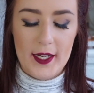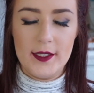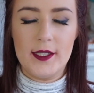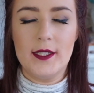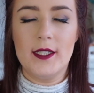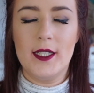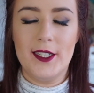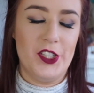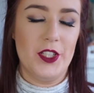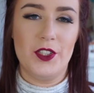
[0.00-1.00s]
It is
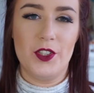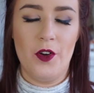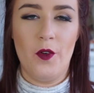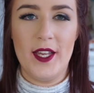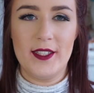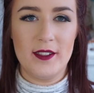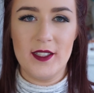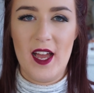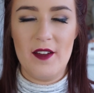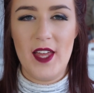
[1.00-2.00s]
delicious. So it
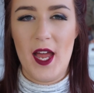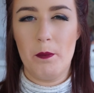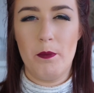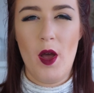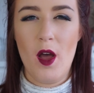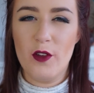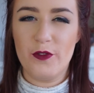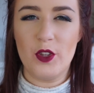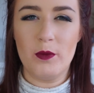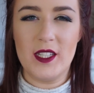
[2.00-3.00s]
doesn't have that
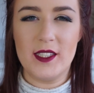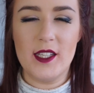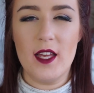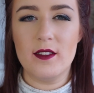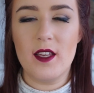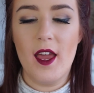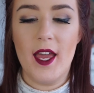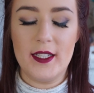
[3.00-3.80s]
perfumey scent.